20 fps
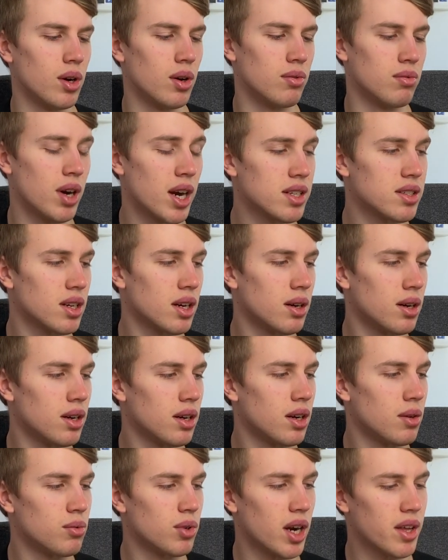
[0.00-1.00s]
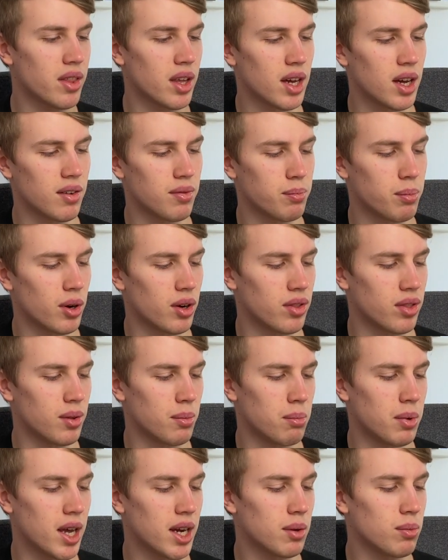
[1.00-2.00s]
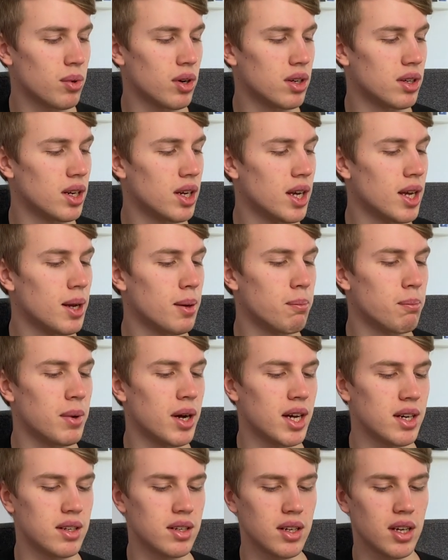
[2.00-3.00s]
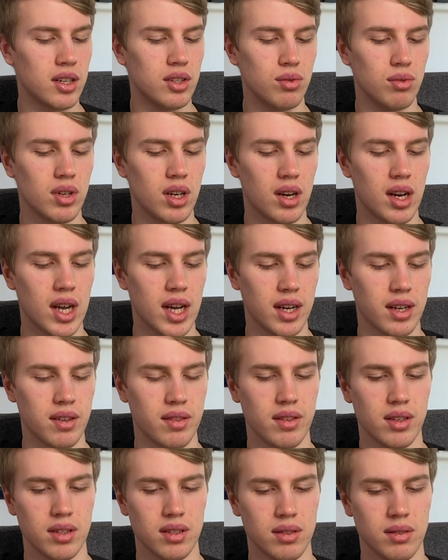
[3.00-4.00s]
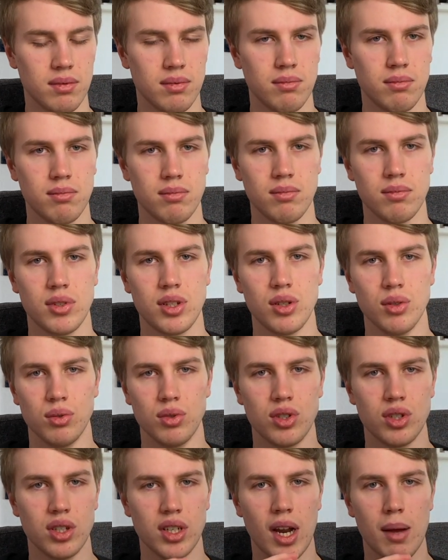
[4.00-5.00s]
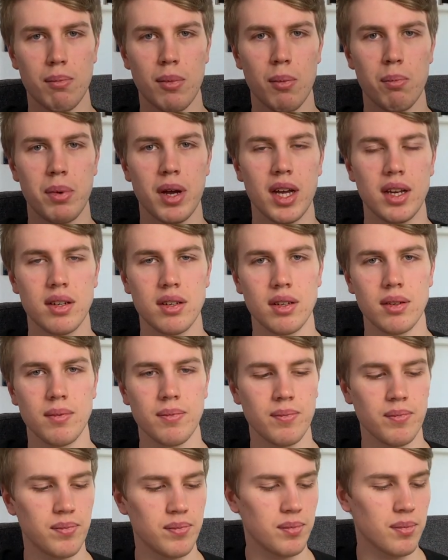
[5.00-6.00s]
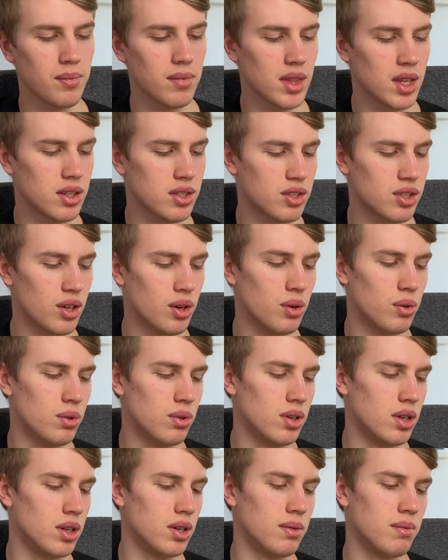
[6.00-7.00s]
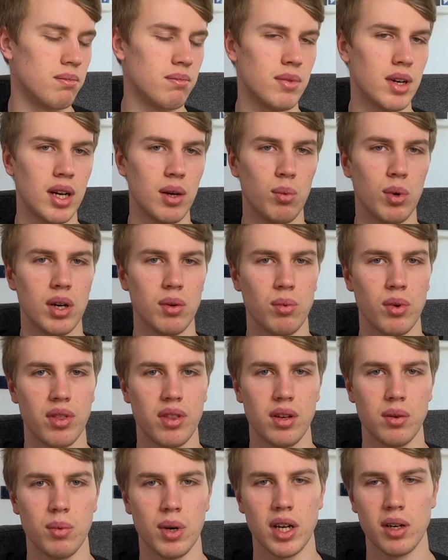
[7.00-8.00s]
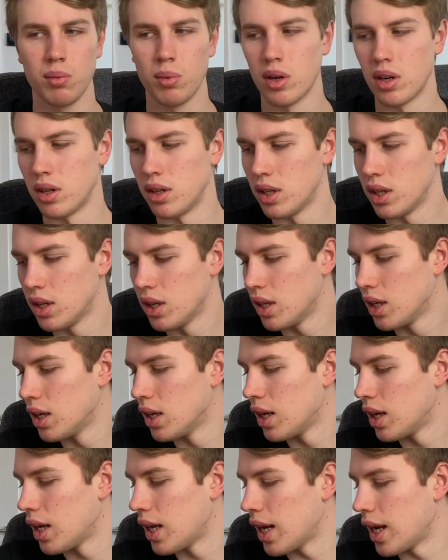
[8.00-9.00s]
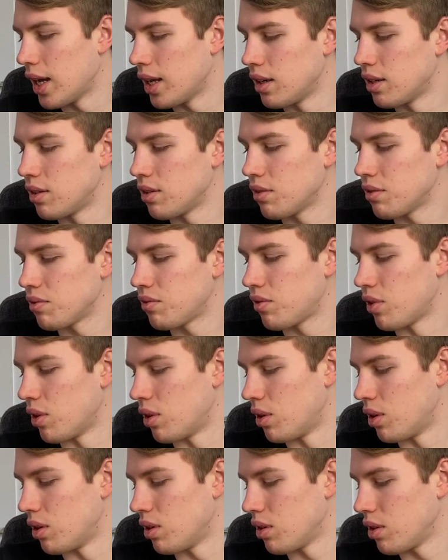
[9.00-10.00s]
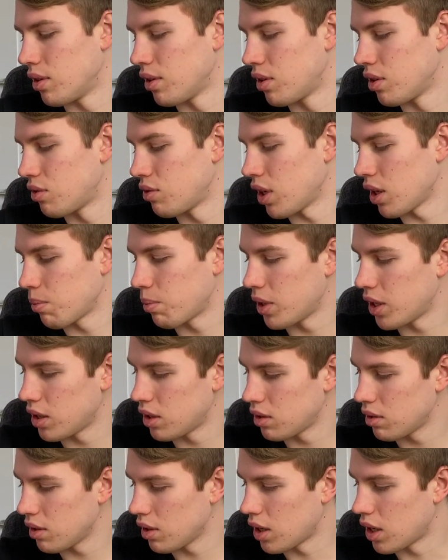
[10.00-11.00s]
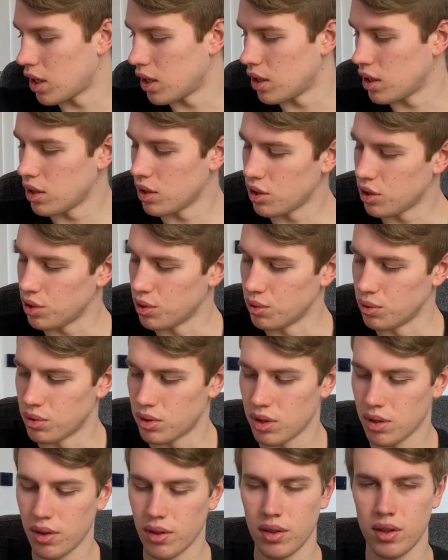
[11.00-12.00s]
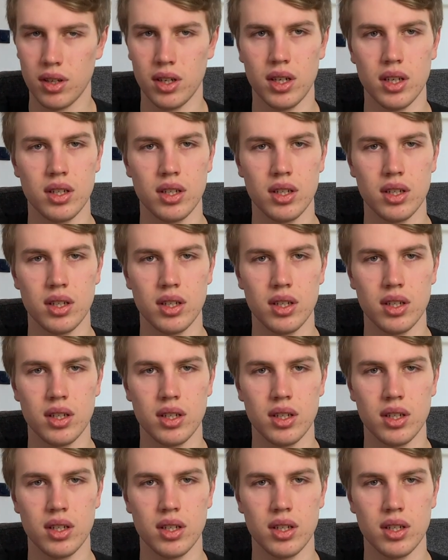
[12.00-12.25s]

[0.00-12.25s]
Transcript: rather have bought the black one, but I do not like the huge number pad, so I went with the white one. And for the trackpad I use the